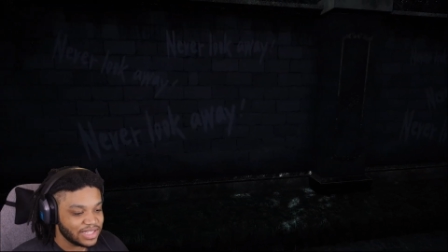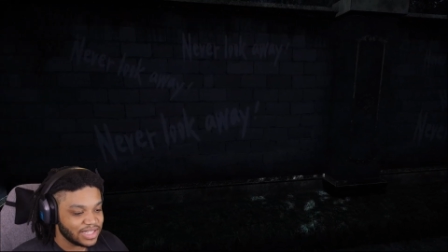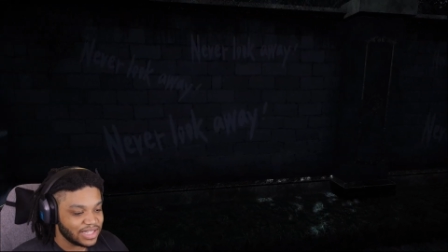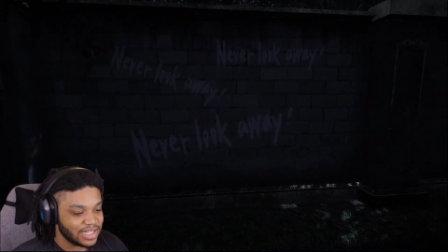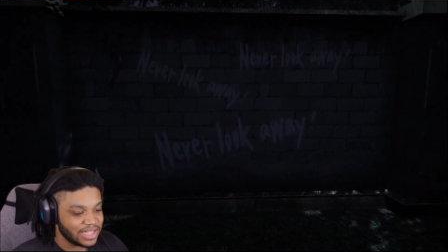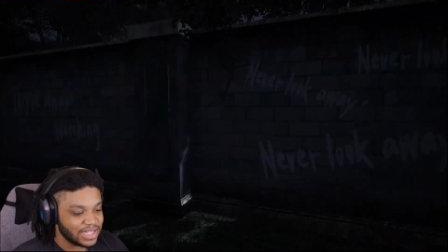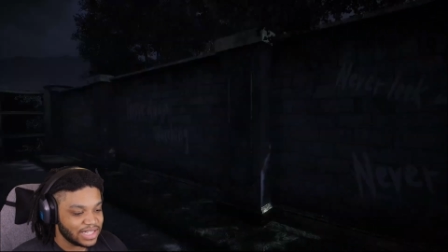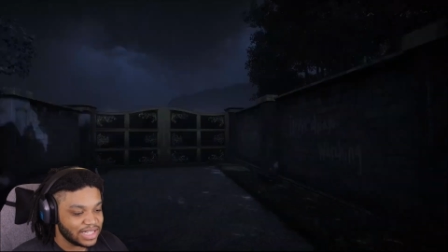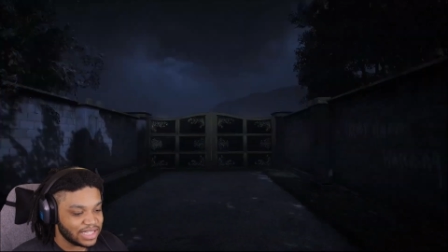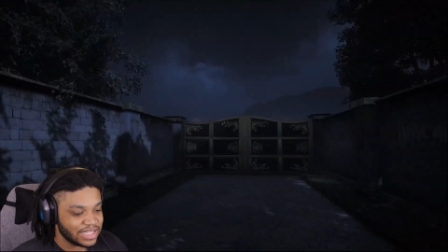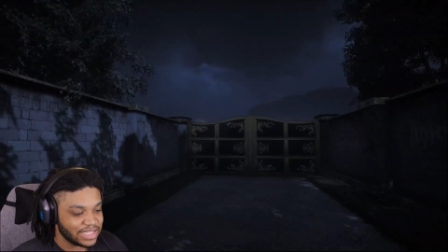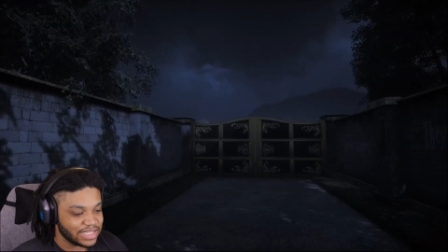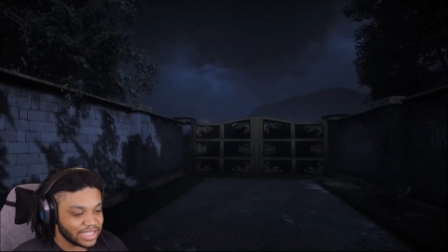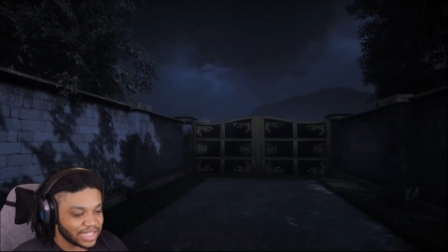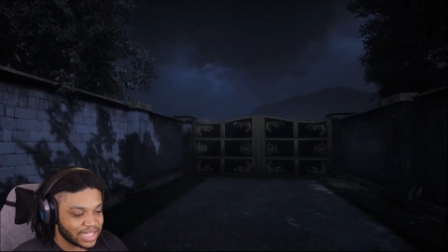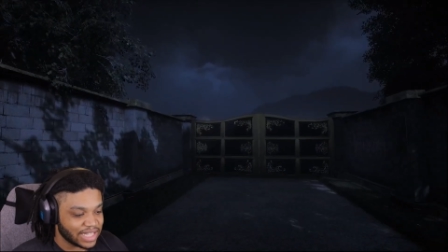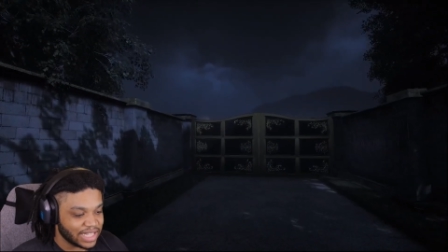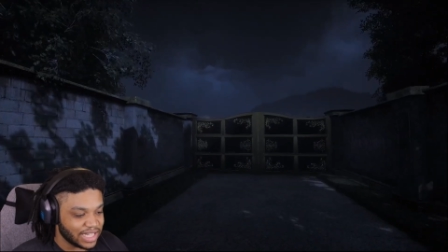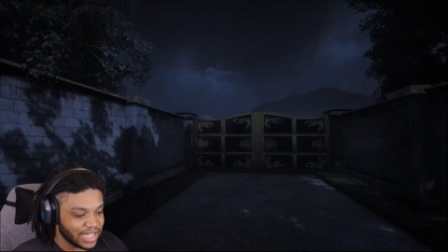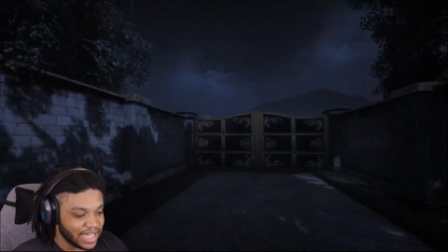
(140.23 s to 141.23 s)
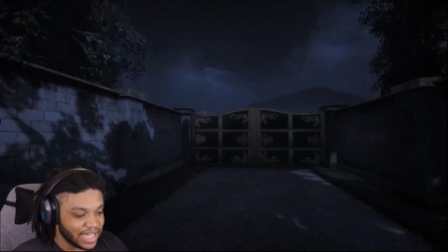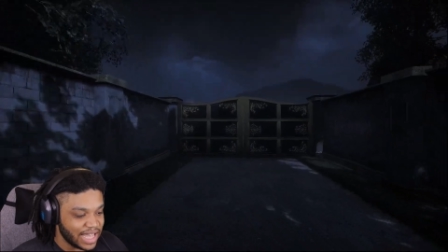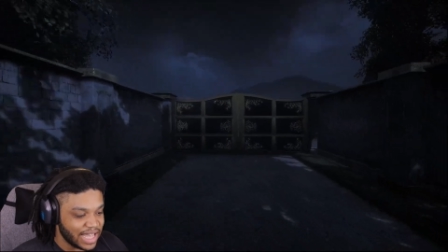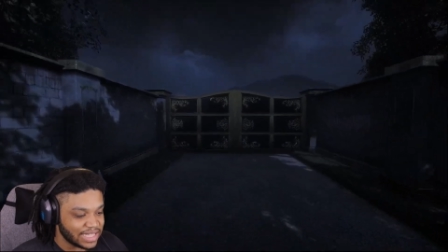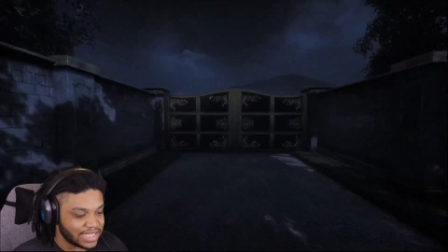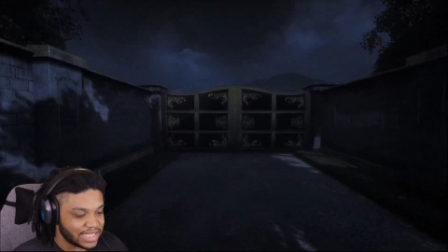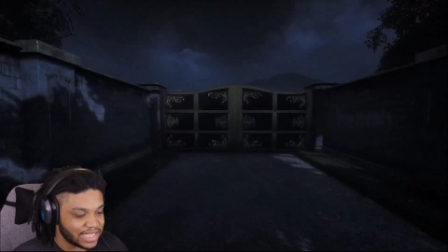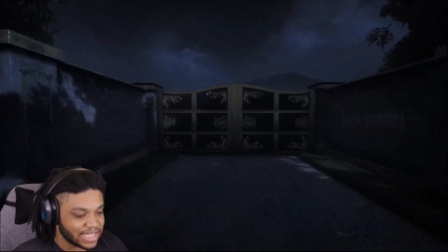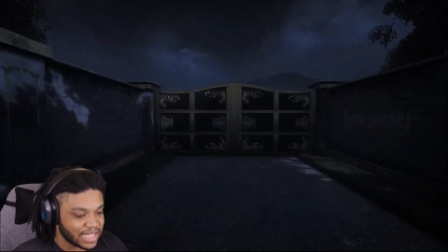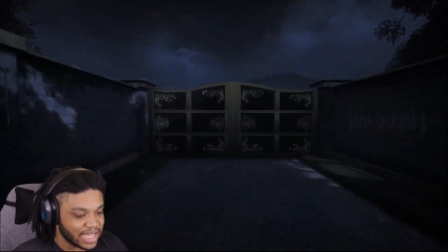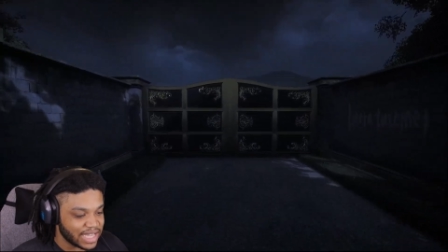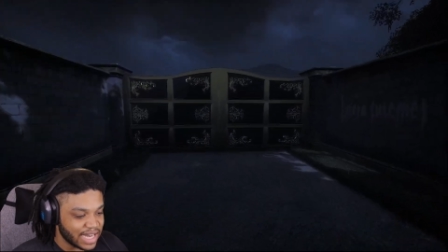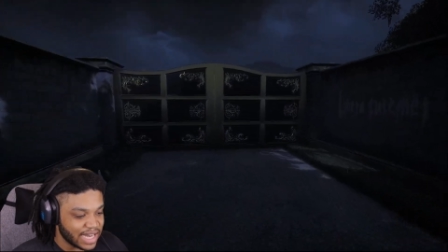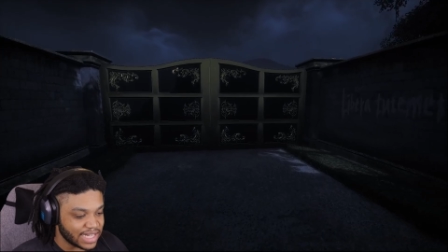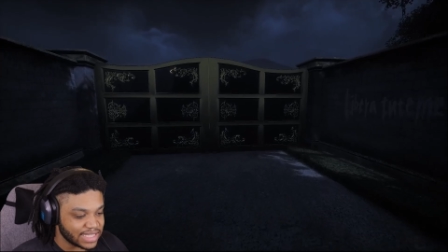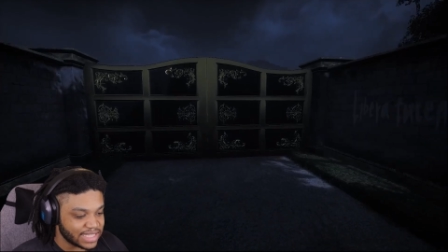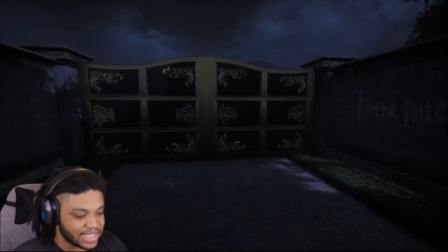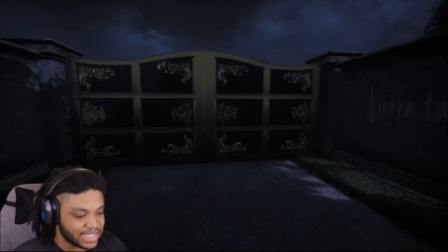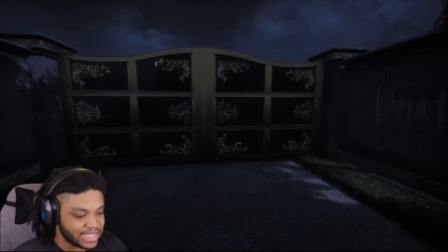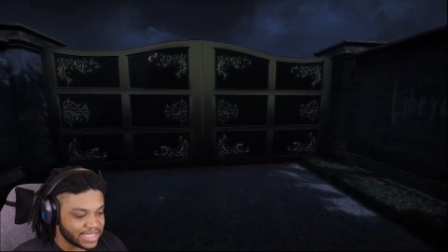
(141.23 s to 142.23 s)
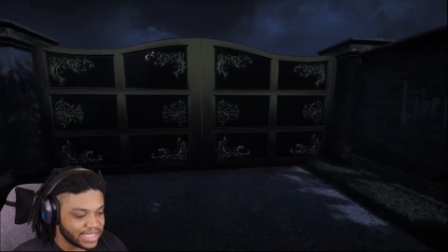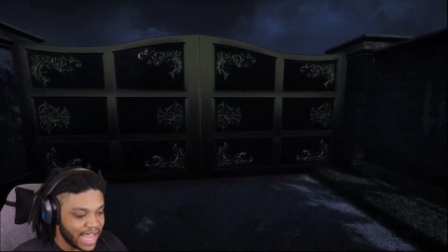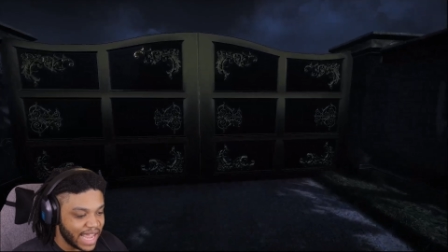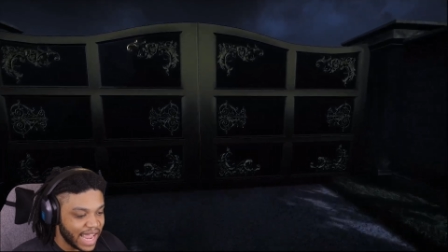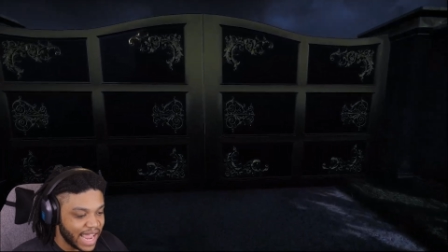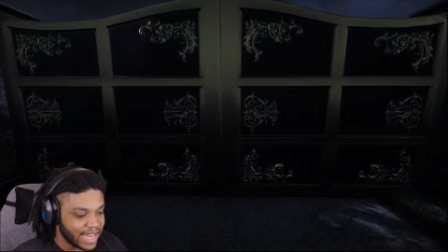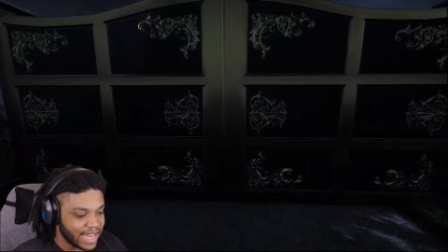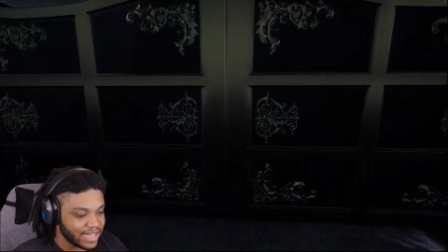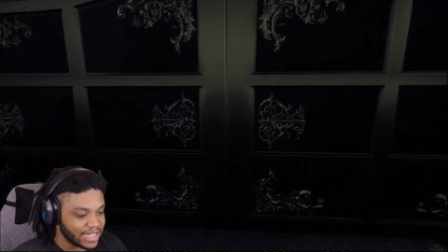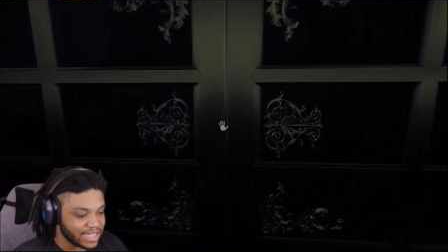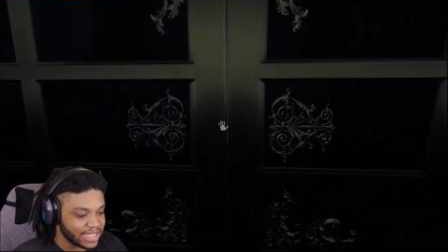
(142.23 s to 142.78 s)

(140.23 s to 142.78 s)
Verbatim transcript: Oh, the classic gotta stand